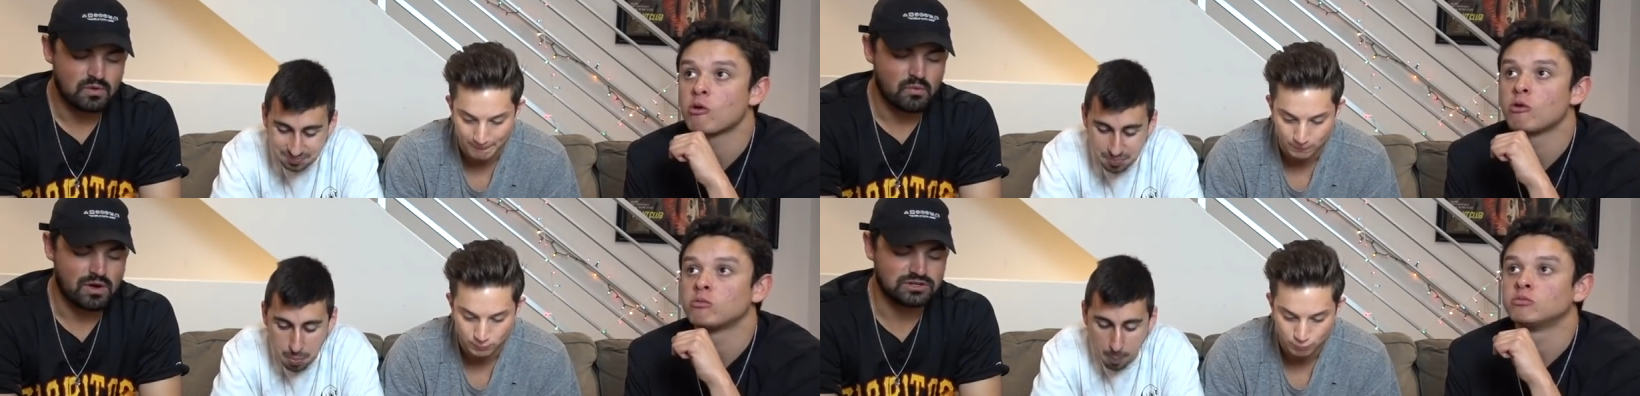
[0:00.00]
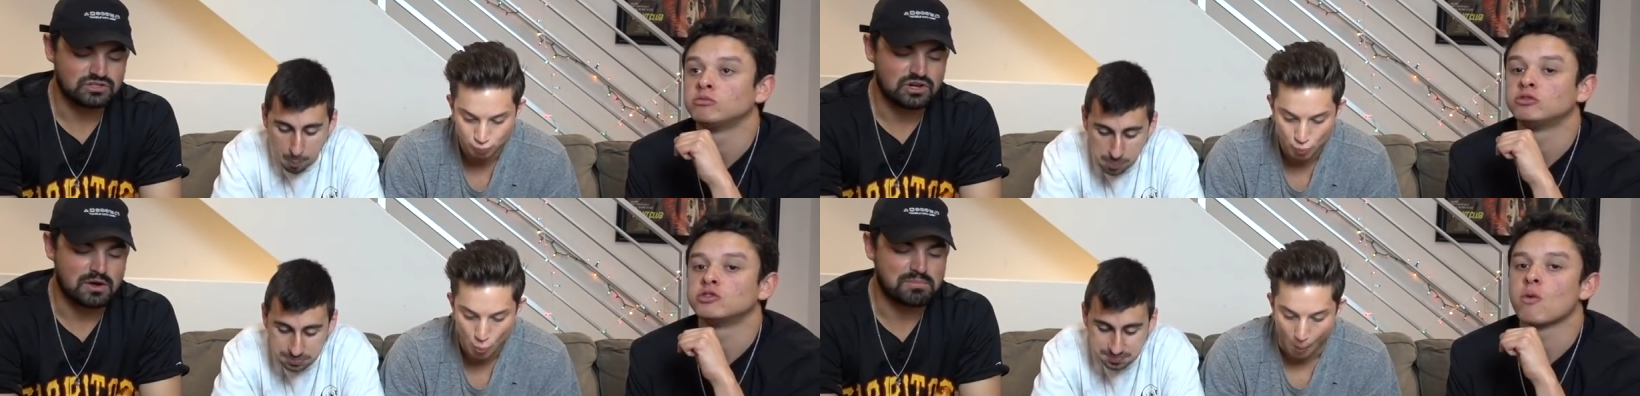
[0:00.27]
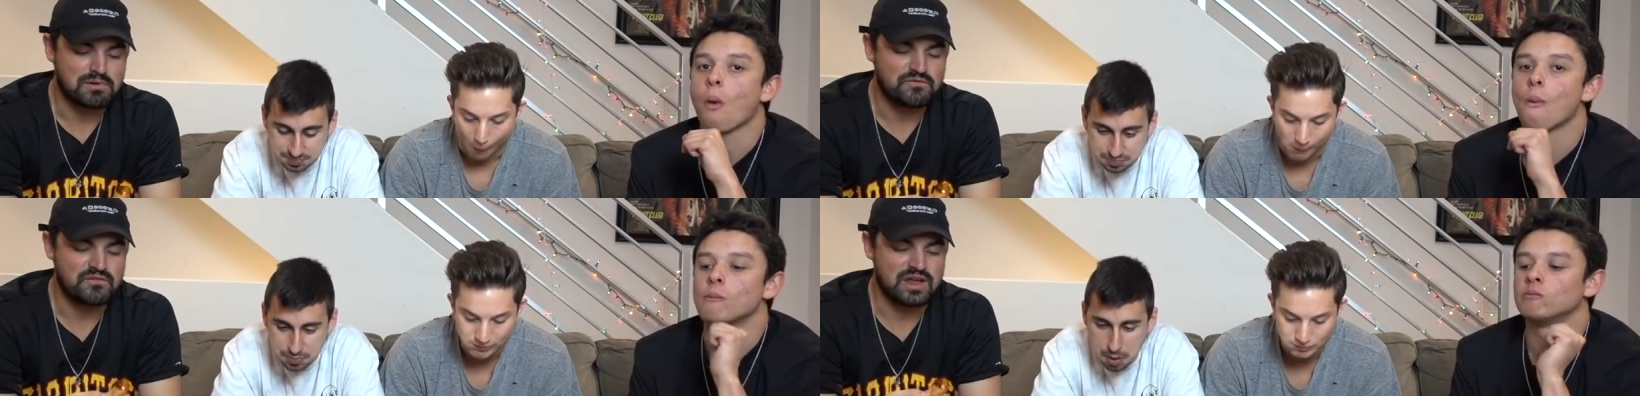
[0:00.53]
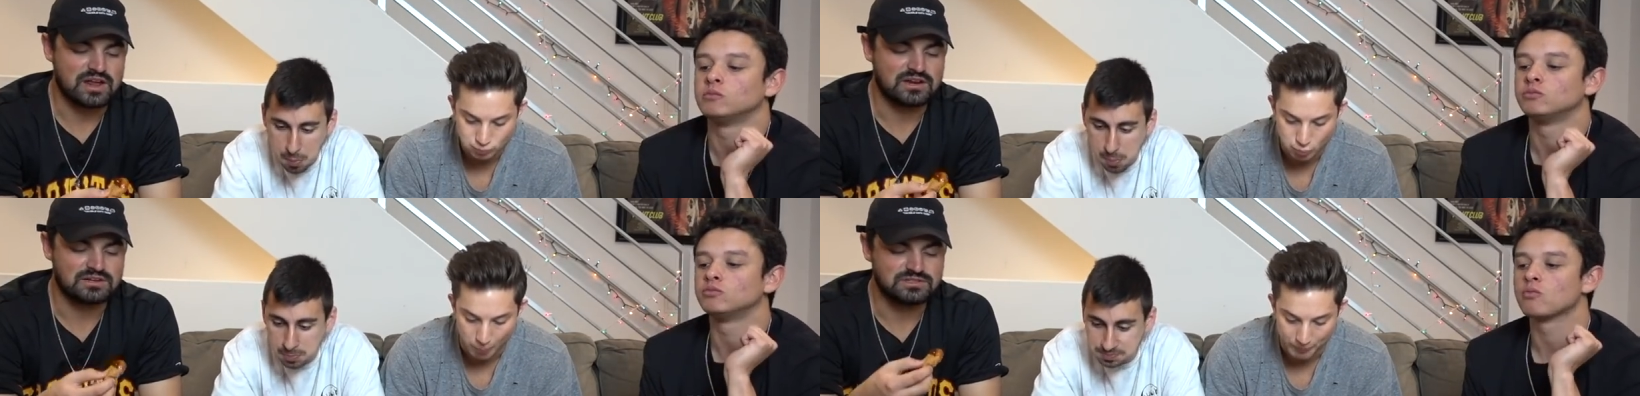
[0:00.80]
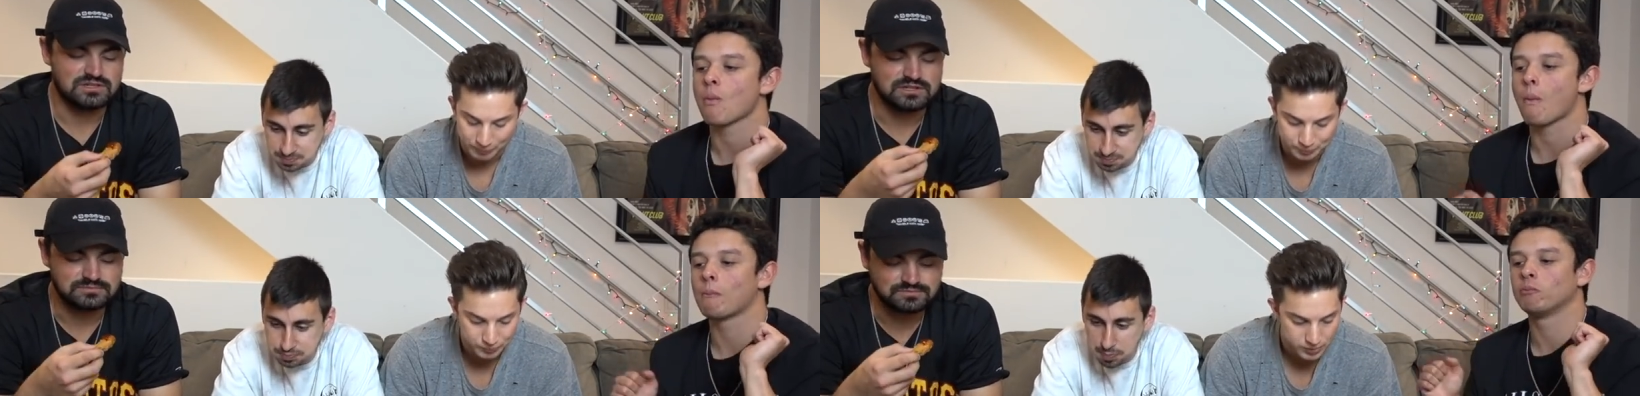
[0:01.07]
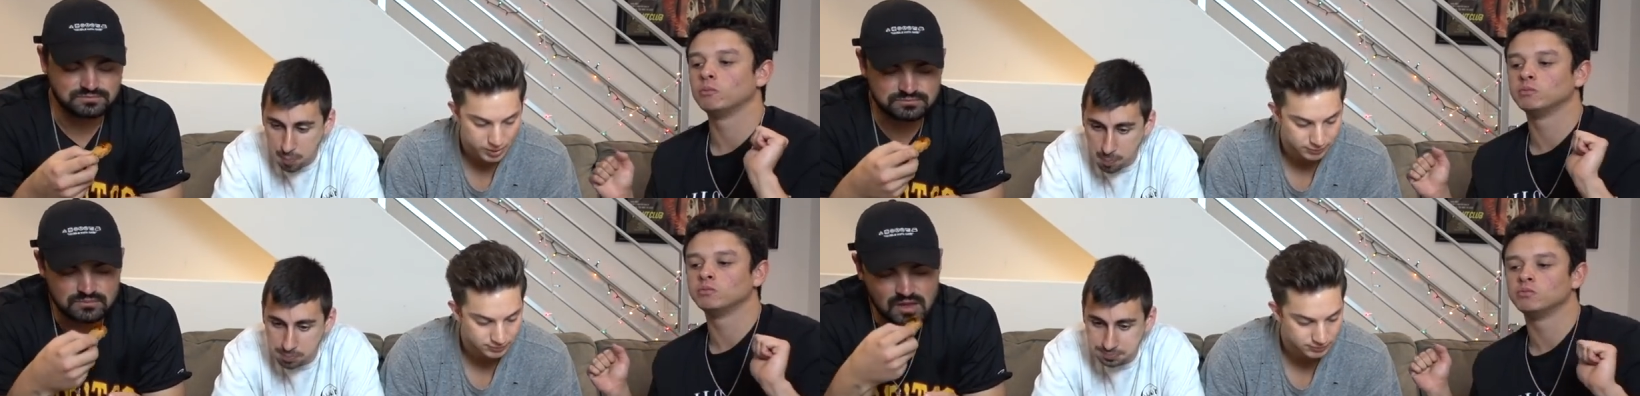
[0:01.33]
Speaker 1: Watch your profanity.
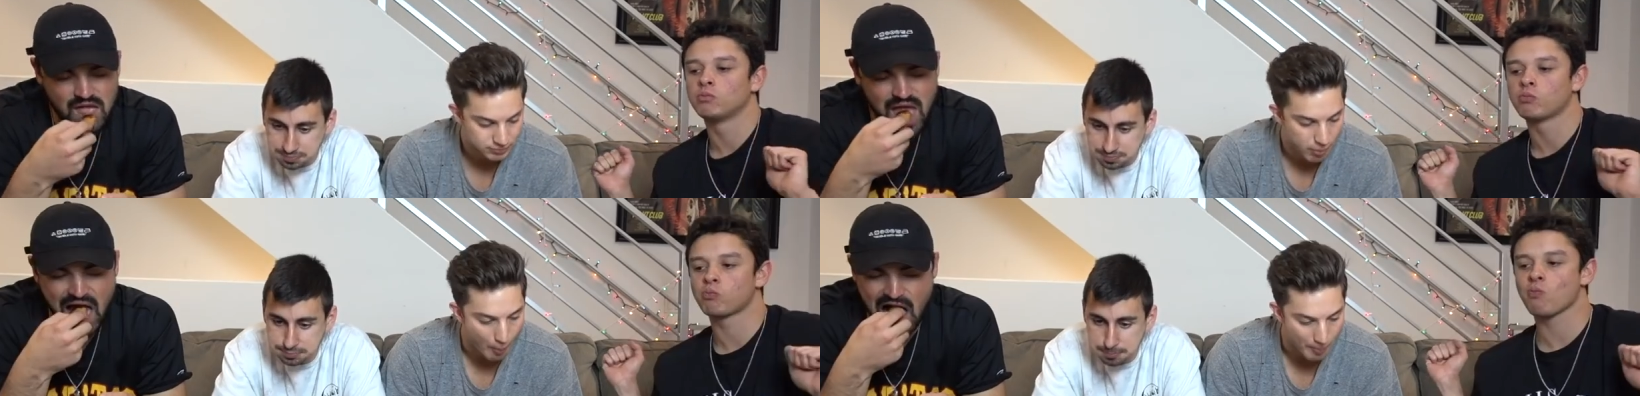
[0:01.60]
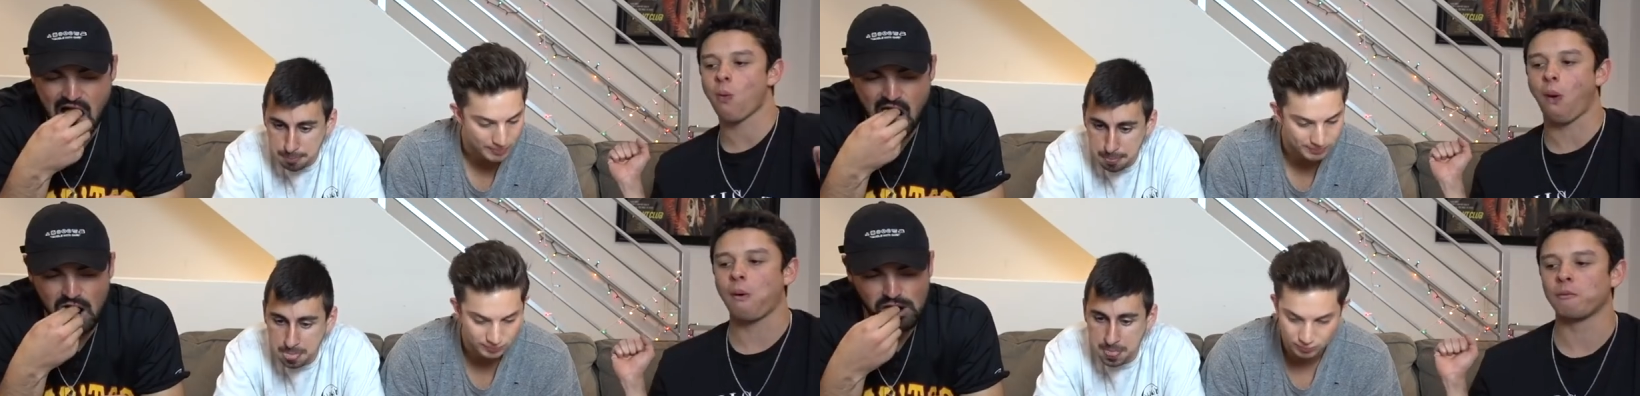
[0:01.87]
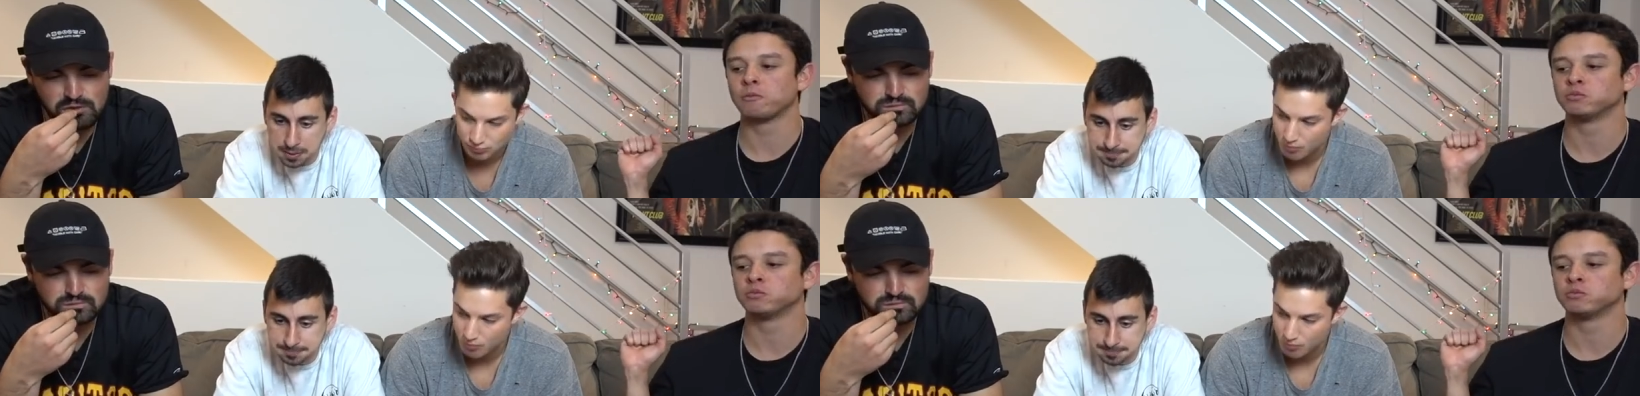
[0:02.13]
You guys